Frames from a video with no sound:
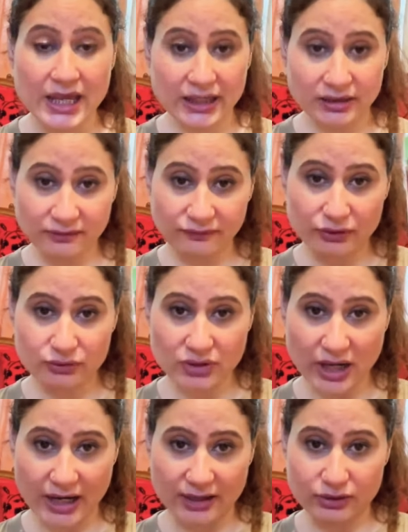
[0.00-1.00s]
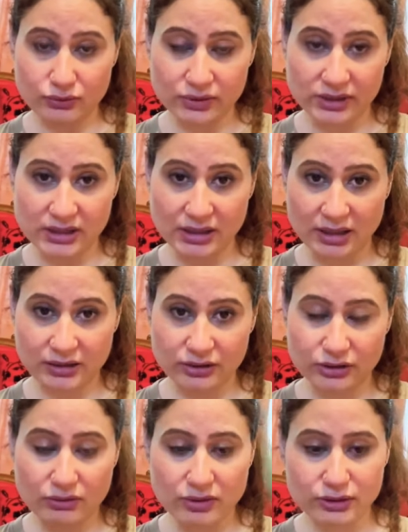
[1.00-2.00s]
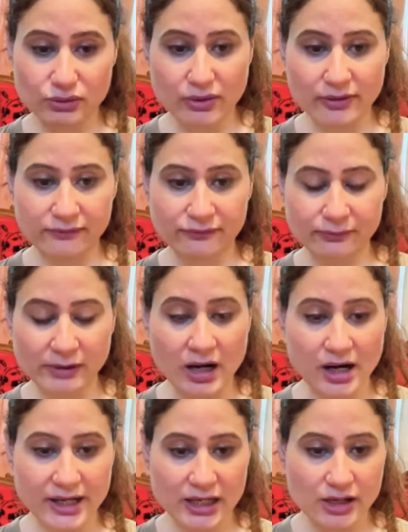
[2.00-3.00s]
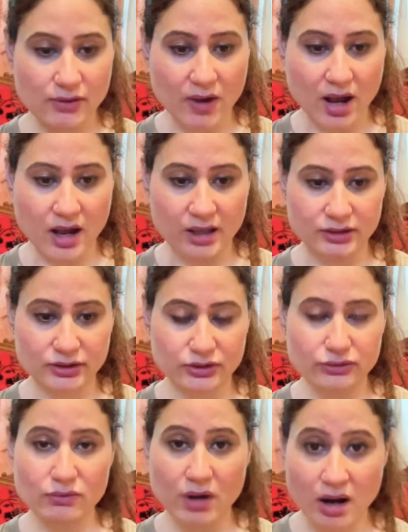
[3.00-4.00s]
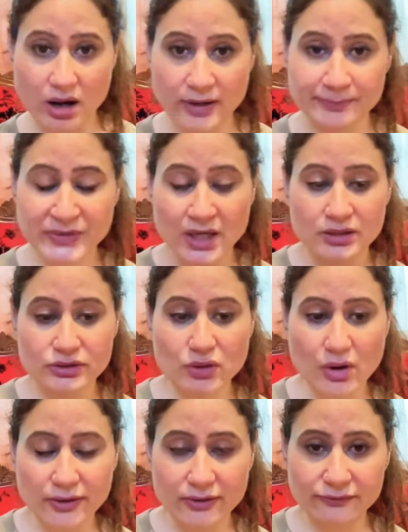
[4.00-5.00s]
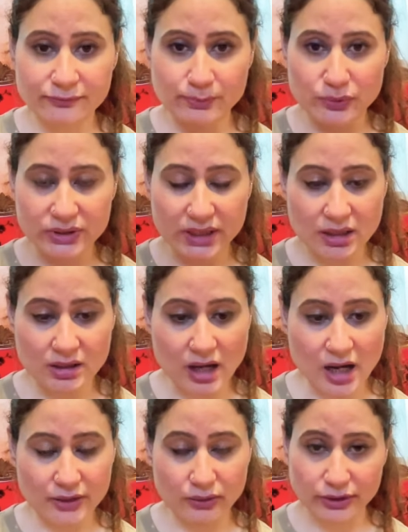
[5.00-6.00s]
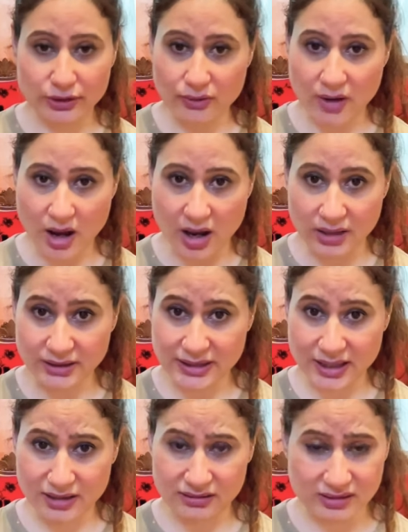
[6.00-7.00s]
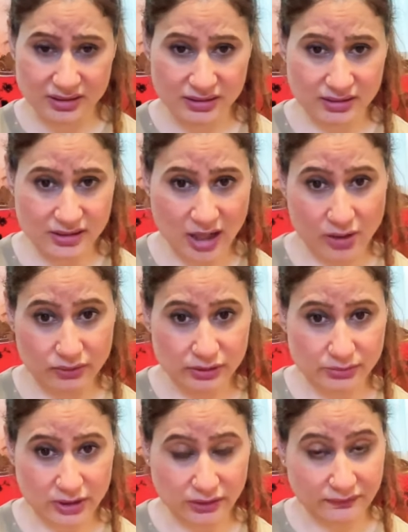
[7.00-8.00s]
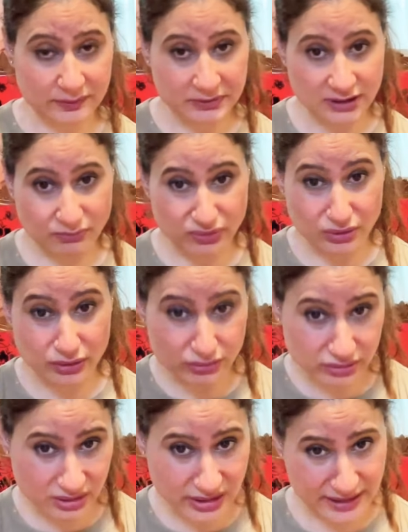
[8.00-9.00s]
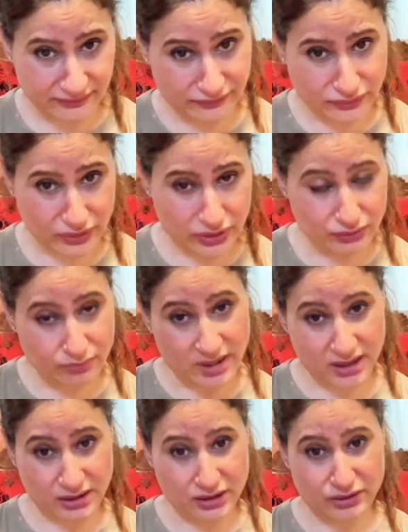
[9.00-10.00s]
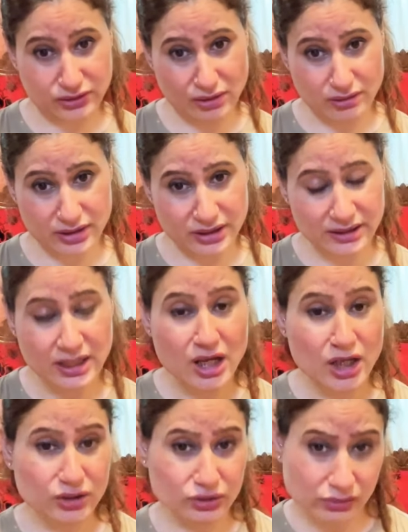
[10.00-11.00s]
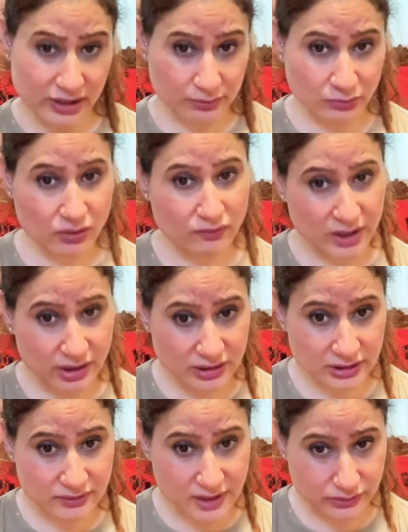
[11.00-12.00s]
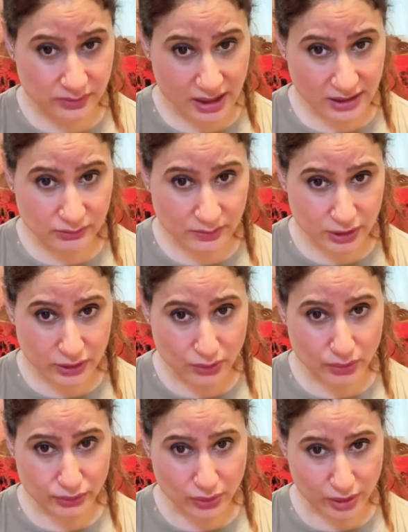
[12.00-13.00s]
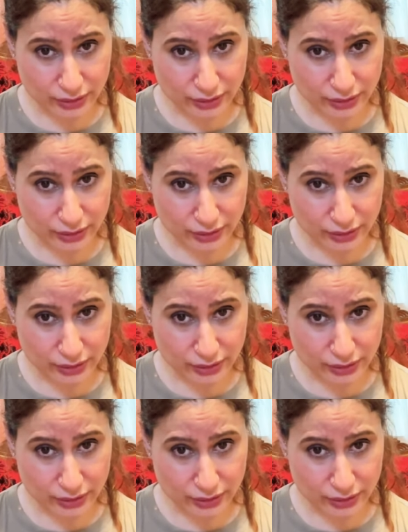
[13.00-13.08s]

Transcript: In the future, I do see that you sort of guarding your heart, you are sort of putting a guard on your heart, and this is how the month of September looks like for you, my dear Taurus. Do let me know whether this resonates with you or not.